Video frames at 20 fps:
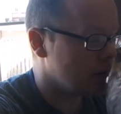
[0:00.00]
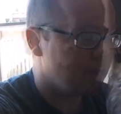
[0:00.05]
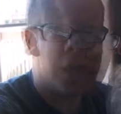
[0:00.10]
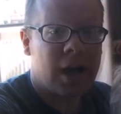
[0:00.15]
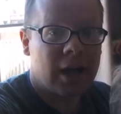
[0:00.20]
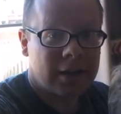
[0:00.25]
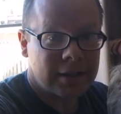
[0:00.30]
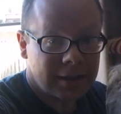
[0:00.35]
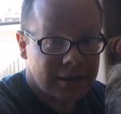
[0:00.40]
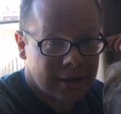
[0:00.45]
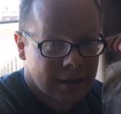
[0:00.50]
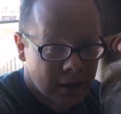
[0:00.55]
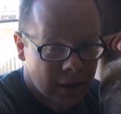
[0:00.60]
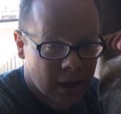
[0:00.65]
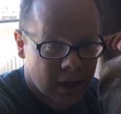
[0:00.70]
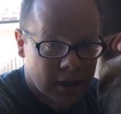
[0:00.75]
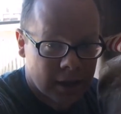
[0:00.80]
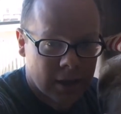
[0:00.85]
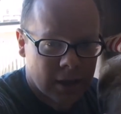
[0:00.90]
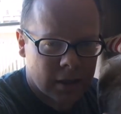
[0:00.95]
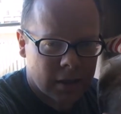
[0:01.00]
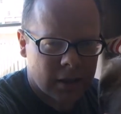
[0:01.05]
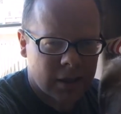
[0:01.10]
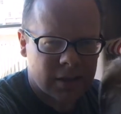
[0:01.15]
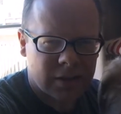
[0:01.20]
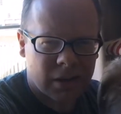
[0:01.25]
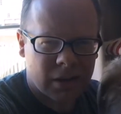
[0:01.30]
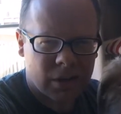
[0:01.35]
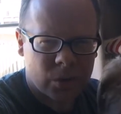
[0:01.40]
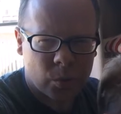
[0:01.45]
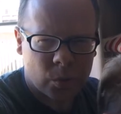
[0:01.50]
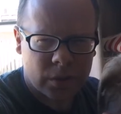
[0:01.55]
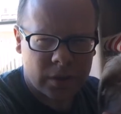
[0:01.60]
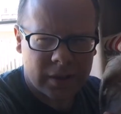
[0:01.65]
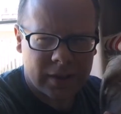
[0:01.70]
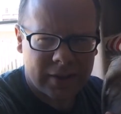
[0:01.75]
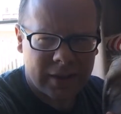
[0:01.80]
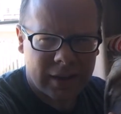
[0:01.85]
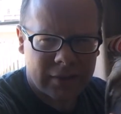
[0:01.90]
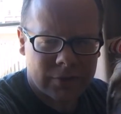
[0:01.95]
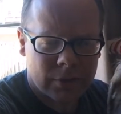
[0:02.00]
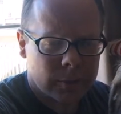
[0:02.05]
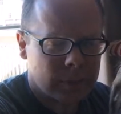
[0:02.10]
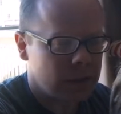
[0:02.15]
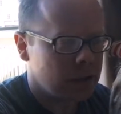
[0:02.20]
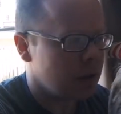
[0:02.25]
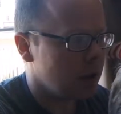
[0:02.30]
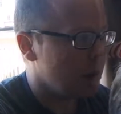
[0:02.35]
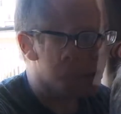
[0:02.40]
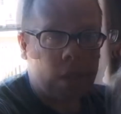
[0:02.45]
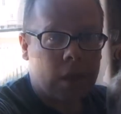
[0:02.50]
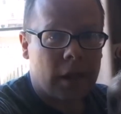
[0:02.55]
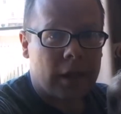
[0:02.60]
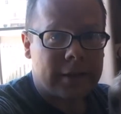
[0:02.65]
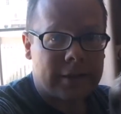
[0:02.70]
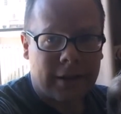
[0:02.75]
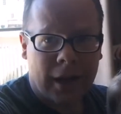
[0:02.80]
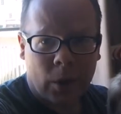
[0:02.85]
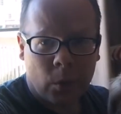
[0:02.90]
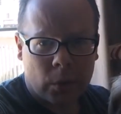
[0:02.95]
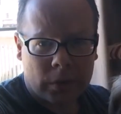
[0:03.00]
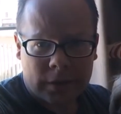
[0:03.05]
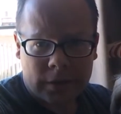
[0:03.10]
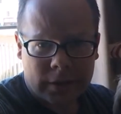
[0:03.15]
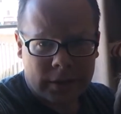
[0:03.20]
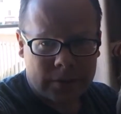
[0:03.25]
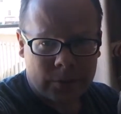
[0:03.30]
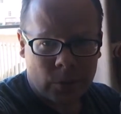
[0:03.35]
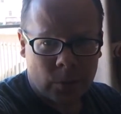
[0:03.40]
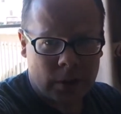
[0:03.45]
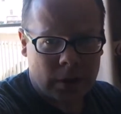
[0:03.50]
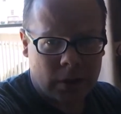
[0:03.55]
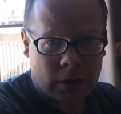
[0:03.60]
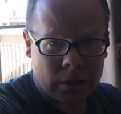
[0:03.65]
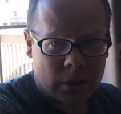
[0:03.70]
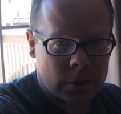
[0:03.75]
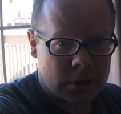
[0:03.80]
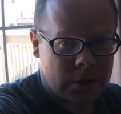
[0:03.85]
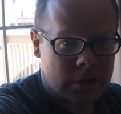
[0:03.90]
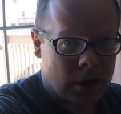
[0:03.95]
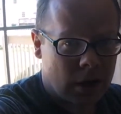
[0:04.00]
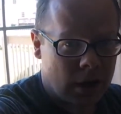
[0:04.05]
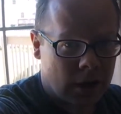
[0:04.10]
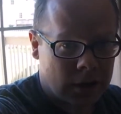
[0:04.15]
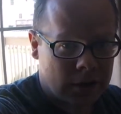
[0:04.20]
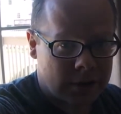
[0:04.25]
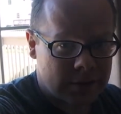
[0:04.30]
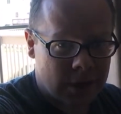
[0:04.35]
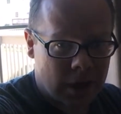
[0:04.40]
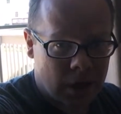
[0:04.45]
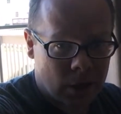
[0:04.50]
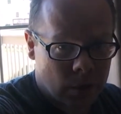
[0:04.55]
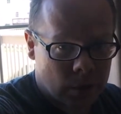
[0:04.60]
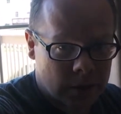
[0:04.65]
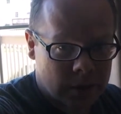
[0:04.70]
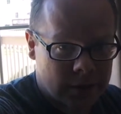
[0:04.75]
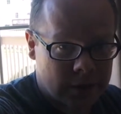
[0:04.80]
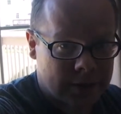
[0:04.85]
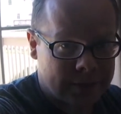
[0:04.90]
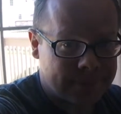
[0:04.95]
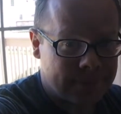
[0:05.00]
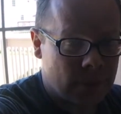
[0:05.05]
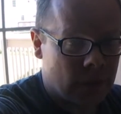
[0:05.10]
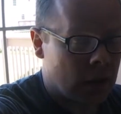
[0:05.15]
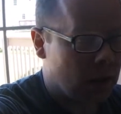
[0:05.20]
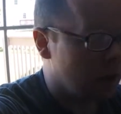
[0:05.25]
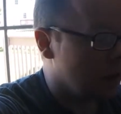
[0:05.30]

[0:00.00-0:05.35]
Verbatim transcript: vlogging again. It's a hard word to say for me. It's not working. We don't know what's wrong. It's not working.